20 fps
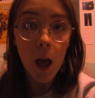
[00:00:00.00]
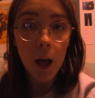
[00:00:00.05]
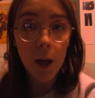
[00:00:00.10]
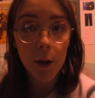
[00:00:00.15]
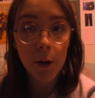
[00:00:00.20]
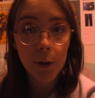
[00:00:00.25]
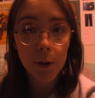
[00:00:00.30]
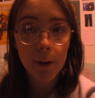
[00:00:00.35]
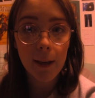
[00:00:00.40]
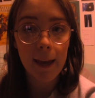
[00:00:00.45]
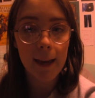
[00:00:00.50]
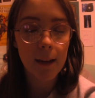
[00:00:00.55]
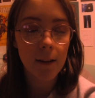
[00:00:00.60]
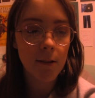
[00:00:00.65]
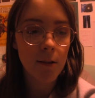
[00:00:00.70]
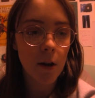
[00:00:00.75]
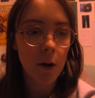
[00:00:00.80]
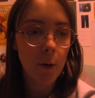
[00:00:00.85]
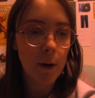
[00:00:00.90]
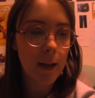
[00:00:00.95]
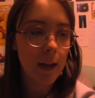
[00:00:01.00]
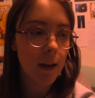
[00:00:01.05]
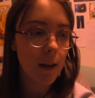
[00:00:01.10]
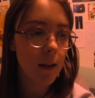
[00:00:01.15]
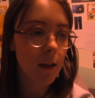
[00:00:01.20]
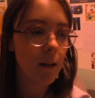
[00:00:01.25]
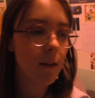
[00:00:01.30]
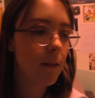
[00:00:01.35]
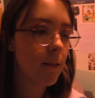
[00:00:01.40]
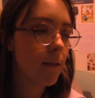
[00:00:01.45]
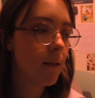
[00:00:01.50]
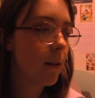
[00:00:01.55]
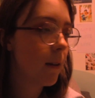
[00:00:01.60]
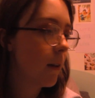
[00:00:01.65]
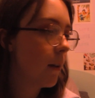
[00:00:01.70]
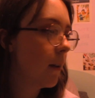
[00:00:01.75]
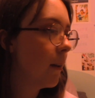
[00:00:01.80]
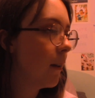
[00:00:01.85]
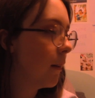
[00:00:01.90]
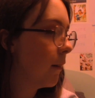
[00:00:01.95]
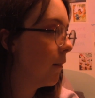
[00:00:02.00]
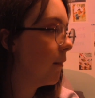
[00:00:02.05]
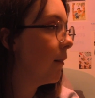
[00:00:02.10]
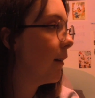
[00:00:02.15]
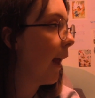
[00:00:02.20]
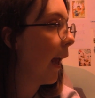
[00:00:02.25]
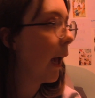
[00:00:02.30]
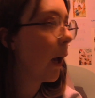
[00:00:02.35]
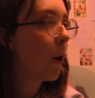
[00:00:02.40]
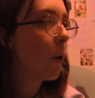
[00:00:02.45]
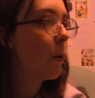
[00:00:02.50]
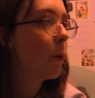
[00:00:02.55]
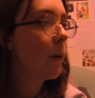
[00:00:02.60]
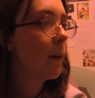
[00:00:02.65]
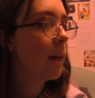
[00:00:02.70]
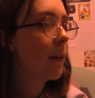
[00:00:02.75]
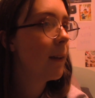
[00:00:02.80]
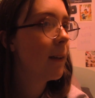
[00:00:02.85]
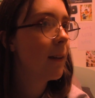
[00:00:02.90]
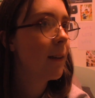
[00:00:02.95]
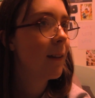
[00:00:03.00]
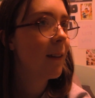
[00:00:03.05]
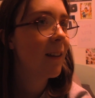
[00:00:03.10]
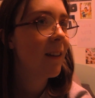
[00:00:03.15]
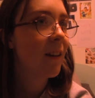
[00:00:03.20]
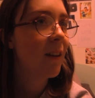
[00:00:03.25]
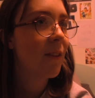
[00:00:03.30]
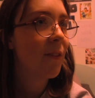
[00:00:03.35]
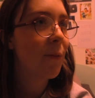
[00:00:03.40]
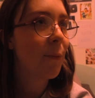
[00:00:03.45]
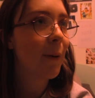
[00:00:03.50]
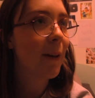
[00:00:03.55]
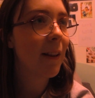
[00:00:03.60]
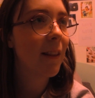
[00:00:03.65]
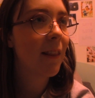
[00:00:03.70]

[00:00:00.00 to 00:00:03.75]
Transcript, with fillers: Okay, so it is now, what,